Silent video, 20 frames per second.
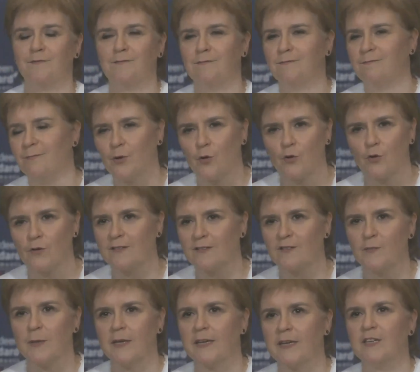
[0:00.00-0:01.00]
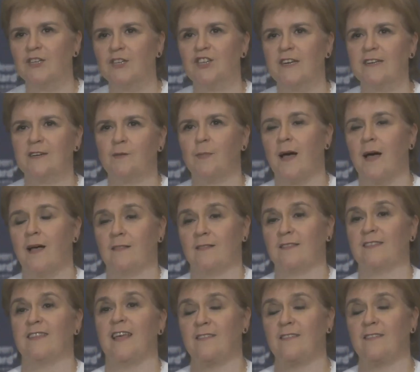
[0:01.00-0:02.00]
broadly speaking, gender balance
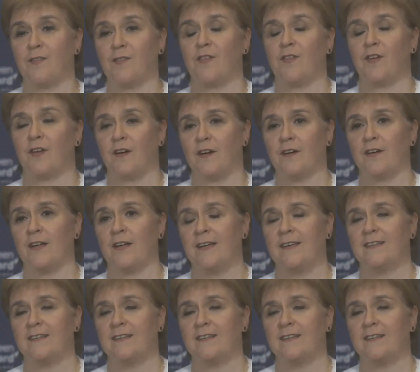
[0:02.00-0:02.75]
says that there are